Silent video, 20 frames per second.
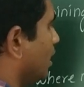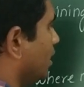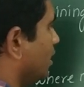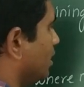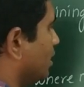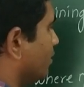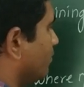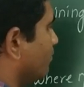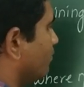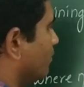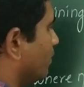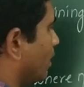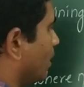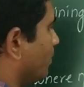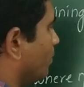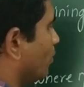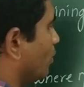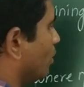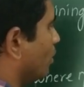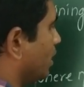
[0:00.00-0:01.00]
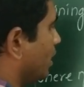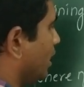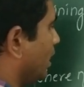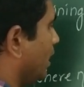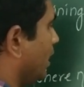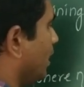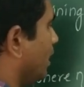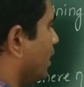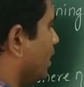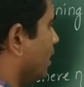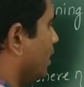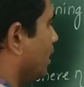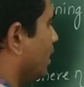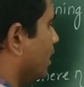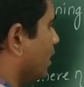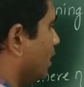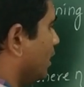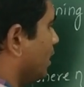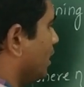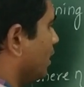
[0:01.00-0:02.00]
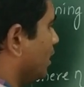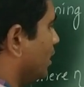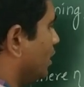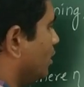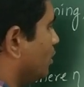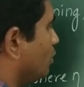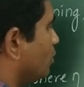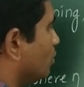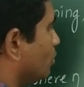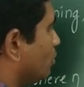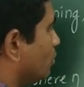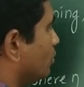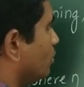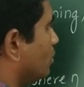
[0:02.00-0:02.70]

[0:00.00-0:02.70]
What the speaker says: F upon A into